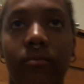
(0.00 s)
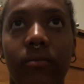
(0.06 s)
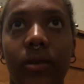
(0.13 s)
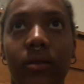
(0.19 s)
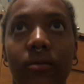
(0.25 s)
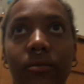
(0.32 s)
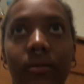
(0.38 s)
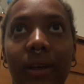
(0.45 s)

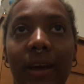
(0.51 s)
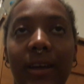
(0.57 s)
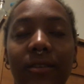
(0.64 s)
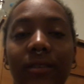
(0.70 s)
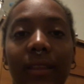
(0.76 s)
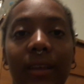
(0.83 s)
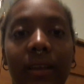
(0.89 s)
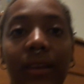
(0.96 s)
I don't know, had
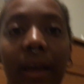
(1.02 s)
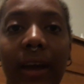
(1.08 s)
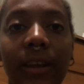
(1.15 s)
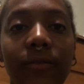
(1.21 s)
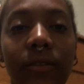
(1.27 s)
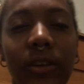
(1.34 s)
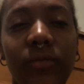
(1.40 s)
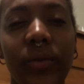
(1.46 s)
like
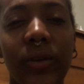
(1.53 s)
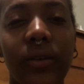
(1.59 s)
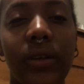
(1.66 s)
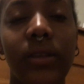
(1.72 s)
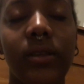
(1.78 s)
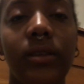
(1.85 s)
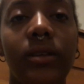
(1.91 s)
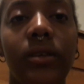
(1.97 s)
negative
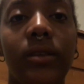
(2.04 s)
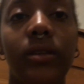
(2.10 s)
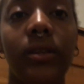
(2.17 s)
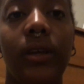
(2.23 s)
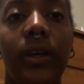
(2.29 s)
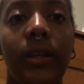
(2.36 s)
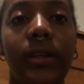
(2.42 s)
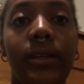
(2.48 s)
experiences
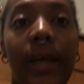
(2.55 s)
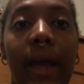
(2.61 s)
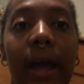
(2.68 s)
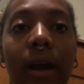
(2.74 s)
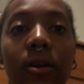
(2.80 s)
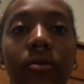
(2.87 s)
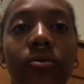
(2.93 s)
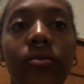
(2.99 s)
in
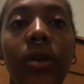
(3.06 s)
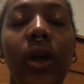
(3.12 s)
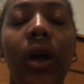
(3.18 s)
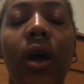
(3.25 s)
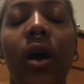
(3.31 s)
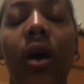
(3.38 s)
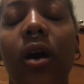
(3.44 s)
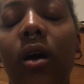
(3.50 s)
town,
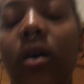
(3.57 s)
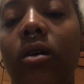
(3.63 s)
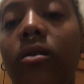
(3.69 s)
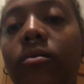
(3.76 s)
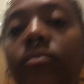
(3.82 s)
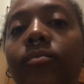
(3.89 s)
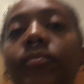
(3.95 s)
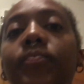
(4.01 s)

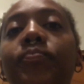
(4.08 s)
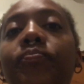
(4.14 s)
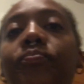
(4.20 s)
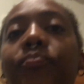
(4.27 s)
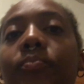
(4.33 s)
um,